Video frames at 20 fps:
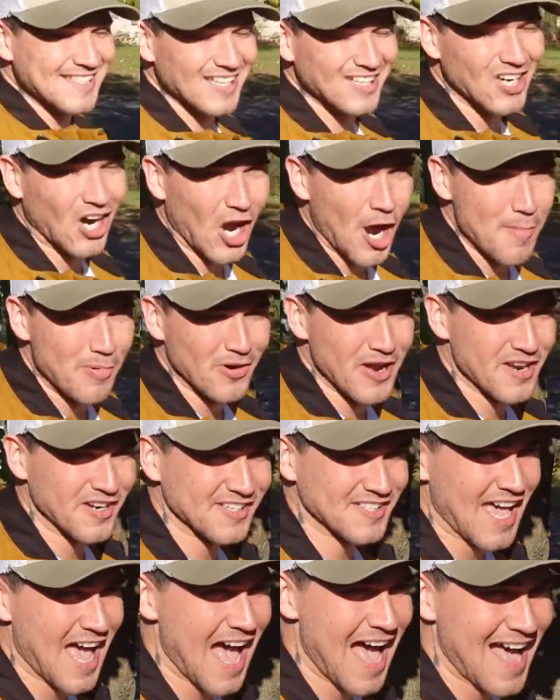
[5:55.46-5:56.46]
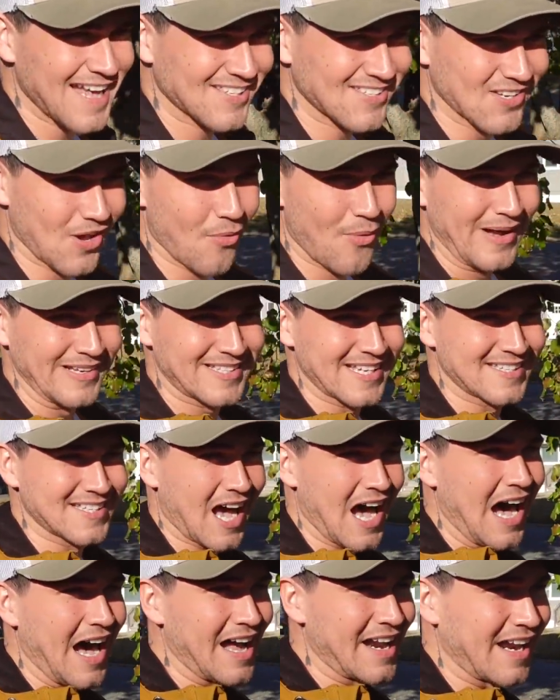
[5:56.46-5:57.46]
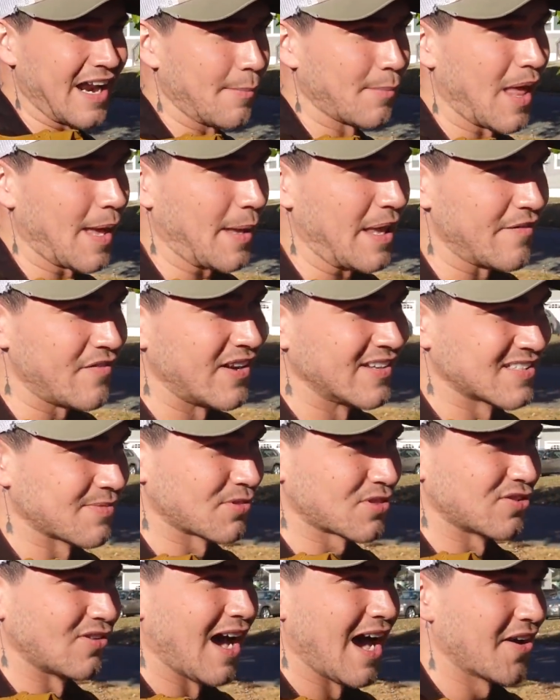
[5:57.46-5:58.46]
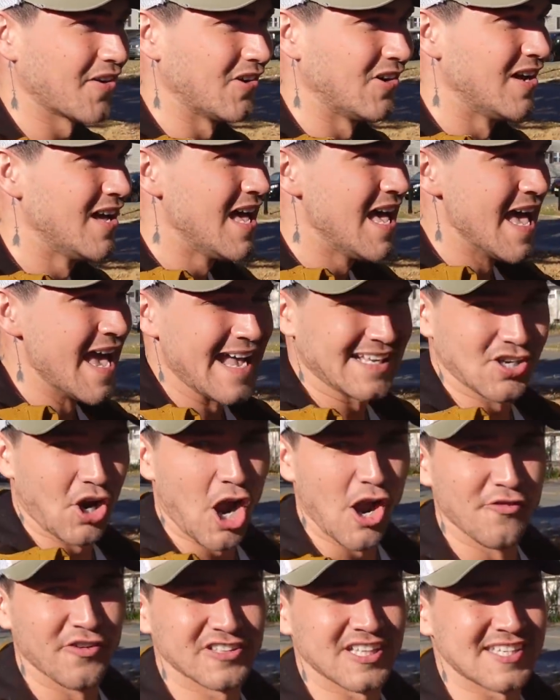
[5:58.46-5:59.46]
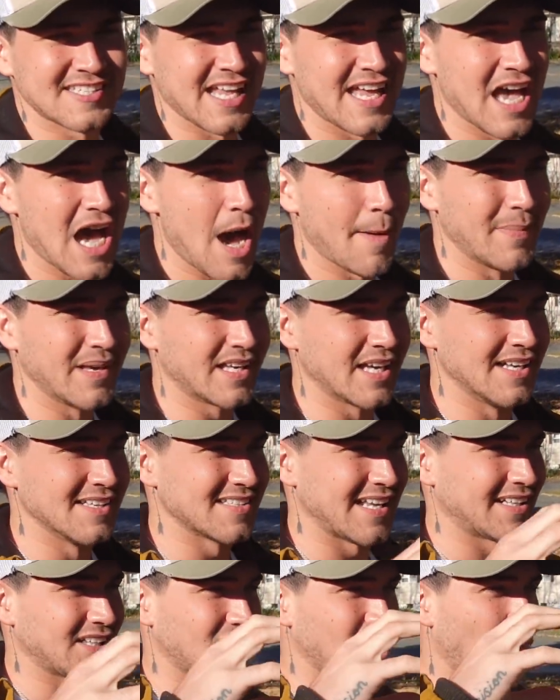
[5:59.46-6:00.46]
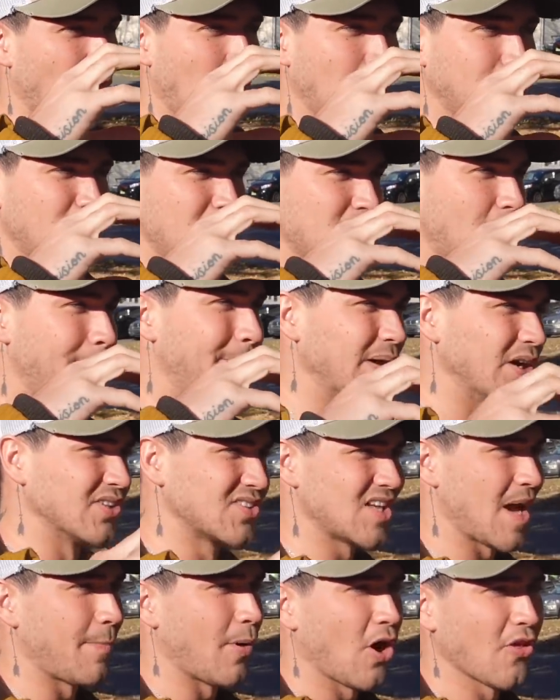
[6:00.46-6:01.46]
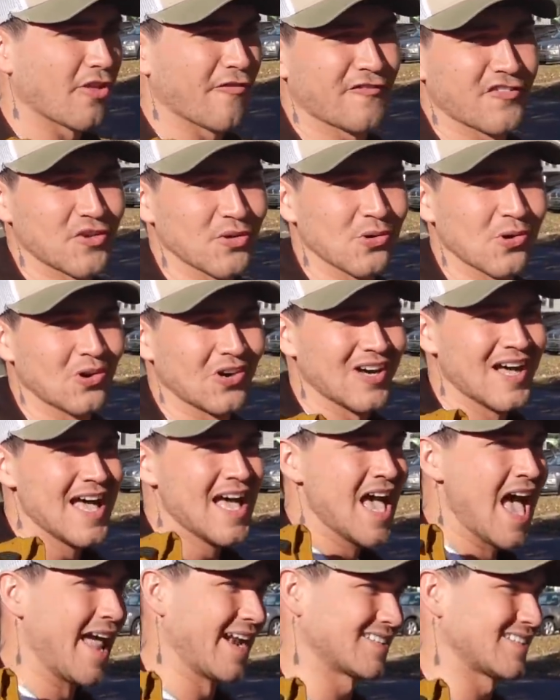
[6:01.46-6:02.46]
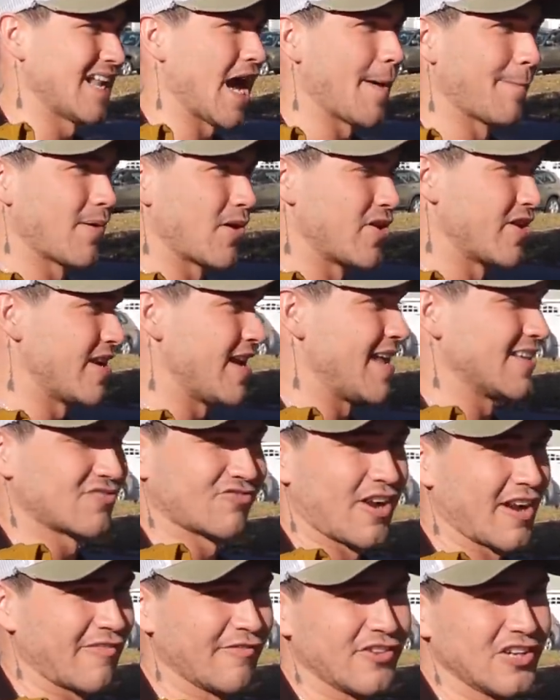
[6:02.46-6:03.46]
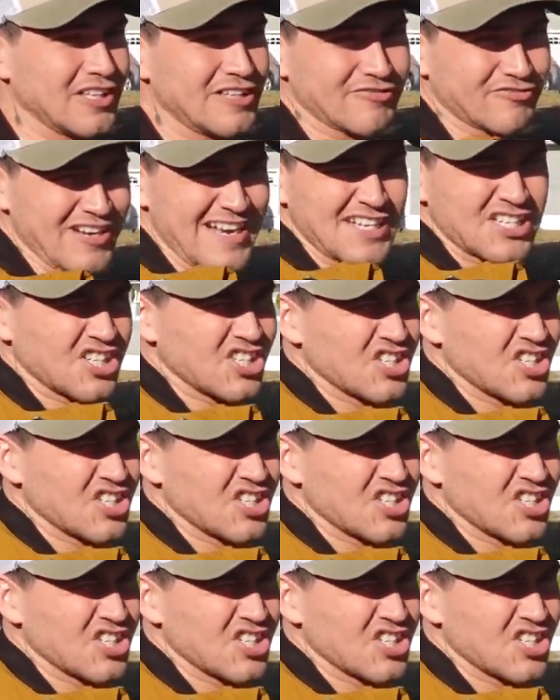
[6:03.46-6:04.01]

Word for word: the carburetor's ass. So once it's on and I'm like giving it some throttle, it's hard for it to stay on because like the carburetor builds up all the fuel and it's not burning. It's running really rich